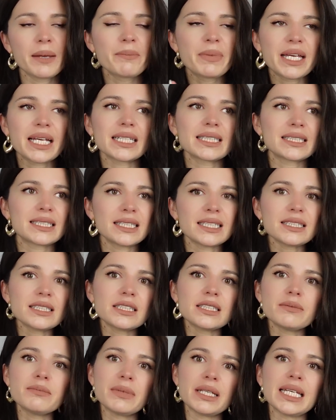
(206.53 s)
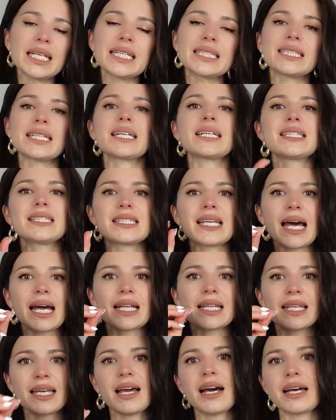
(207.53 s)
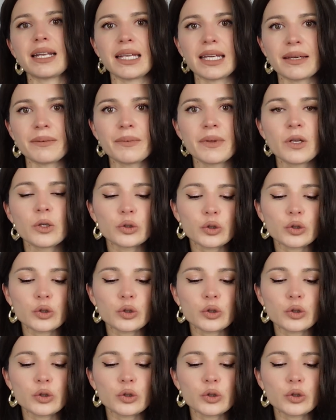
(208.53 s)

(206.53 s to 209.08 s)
Because this to me is exactly honey.